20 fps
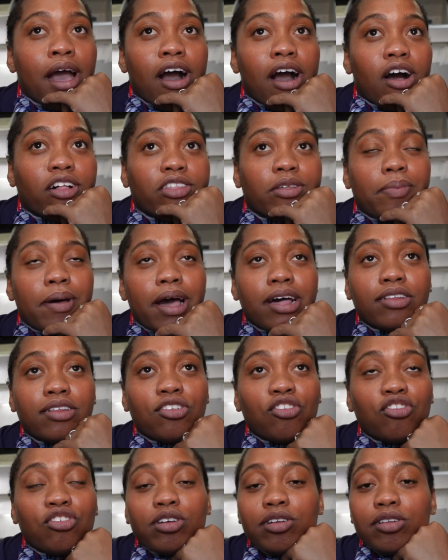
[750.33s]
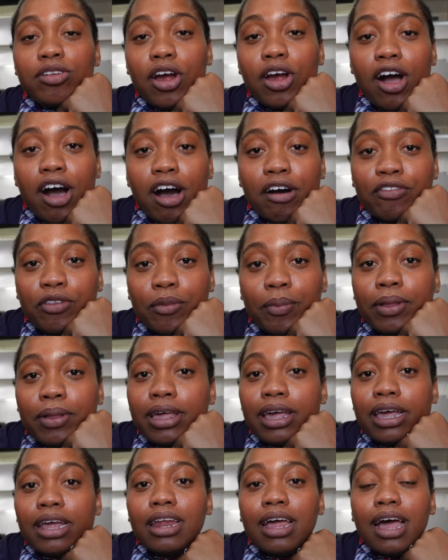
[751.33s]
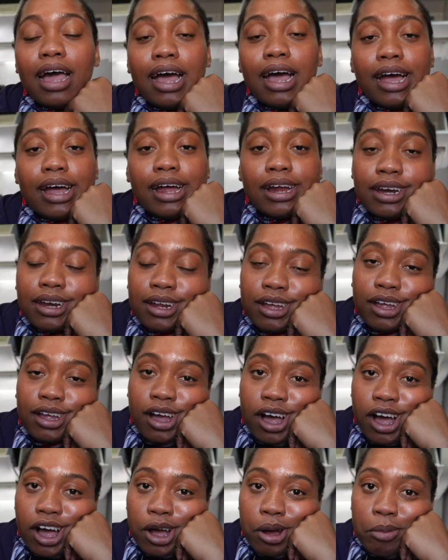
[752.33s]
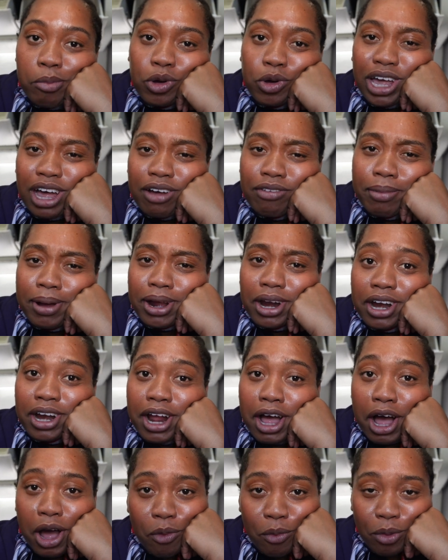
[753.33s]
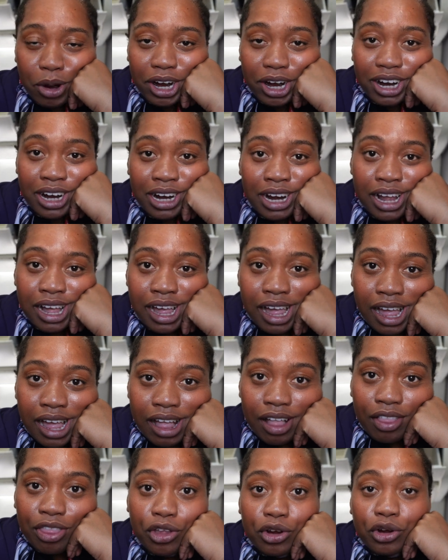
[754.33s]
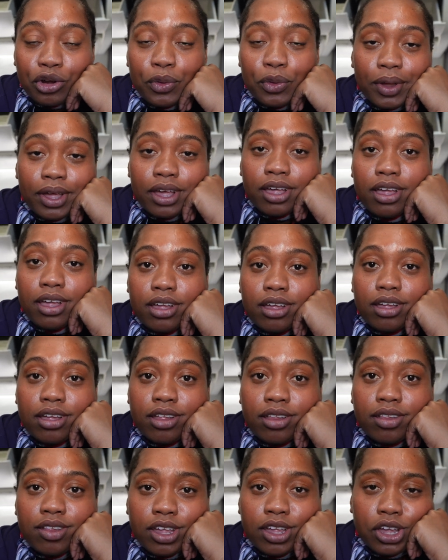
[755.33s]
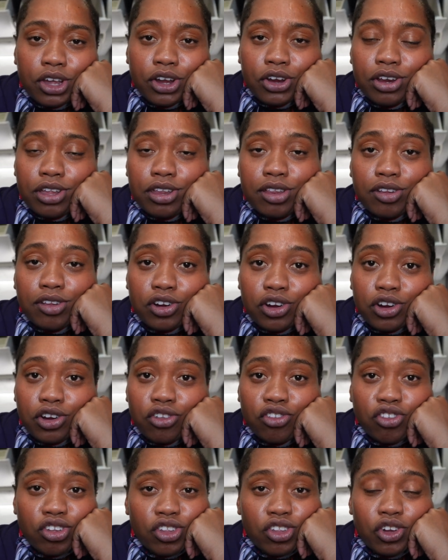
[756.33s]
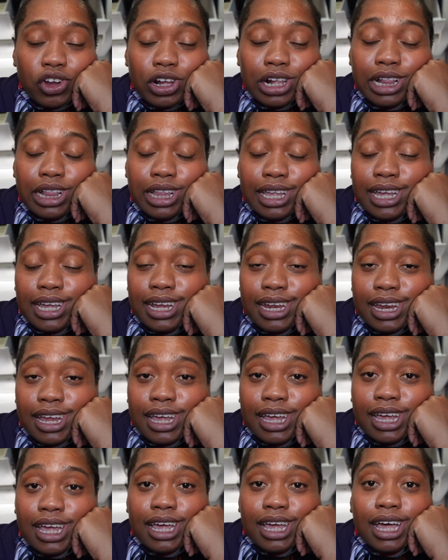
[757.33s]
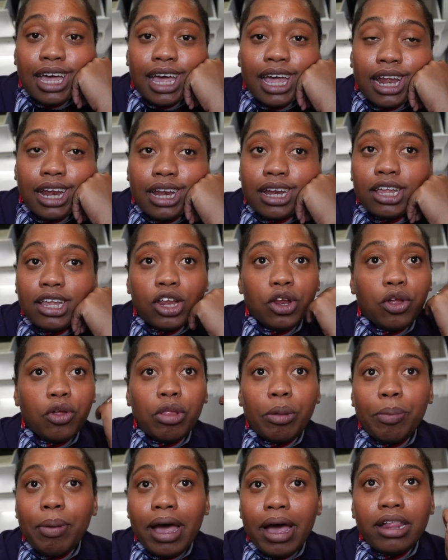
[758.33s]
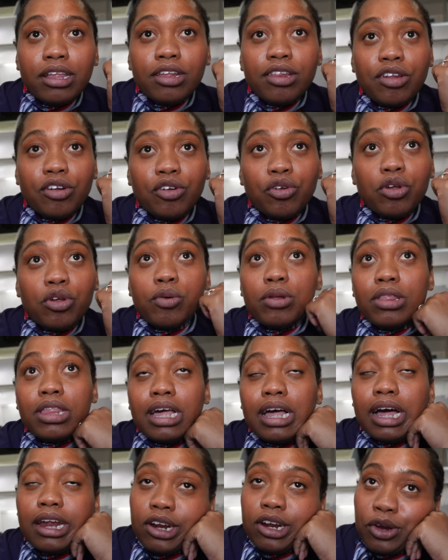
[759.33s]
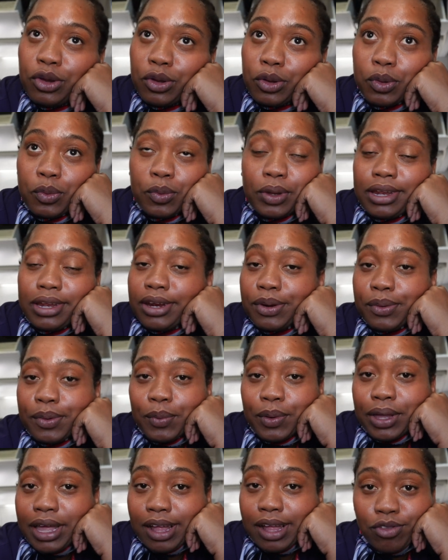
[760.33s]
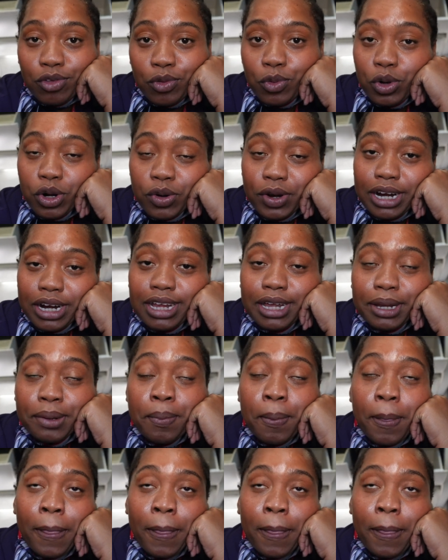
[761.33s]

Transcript: All the passengers are off the plane and um, we have about an hour. They're doing a security search and they're cleaning and you know the pilots are doing what they gotta do. We did what we had to do already.